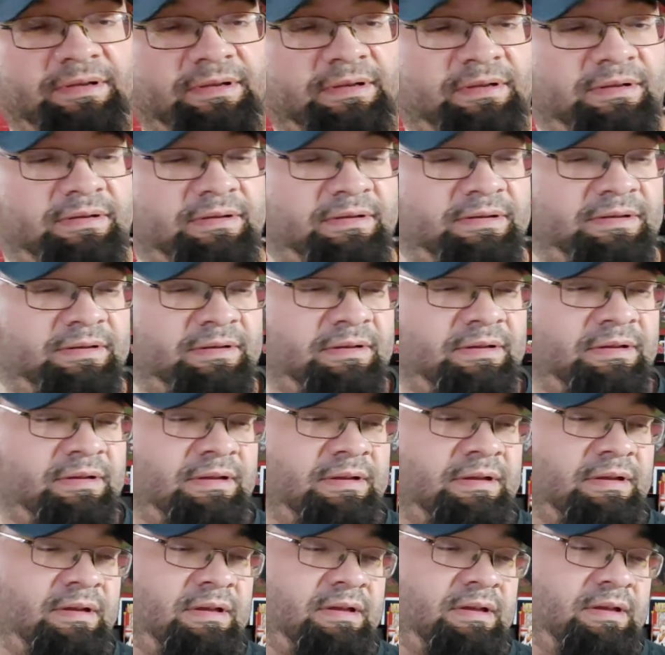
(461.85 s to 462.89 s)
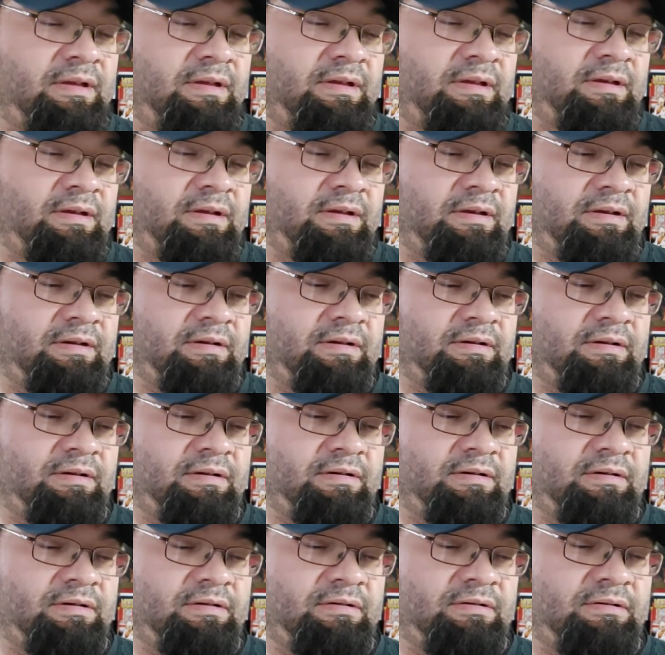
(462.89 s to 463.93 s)

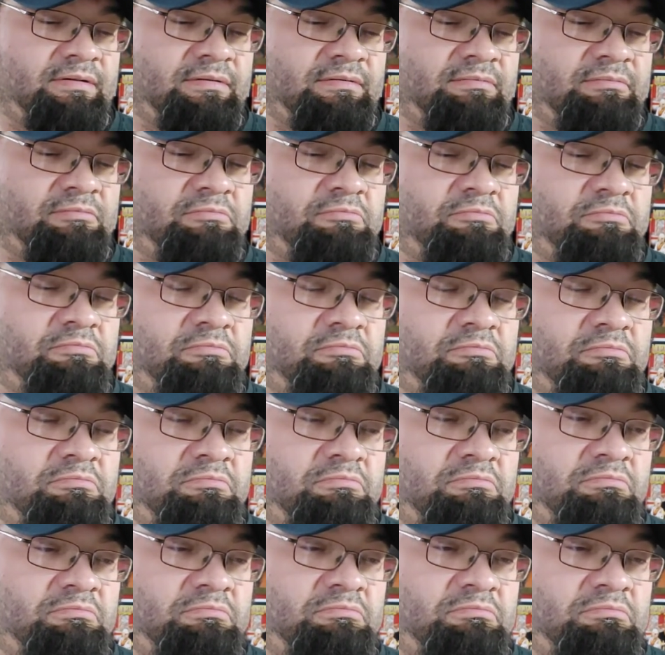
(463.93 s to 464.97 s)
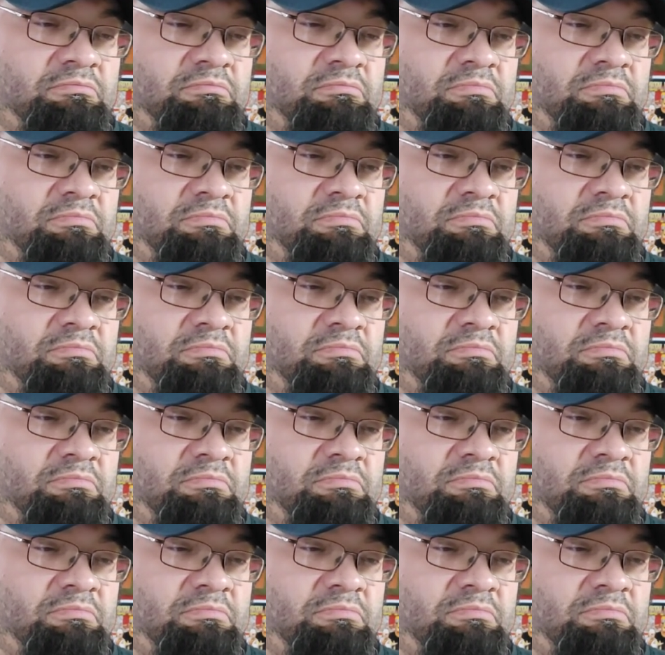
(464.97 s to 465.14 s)
(no one is talking)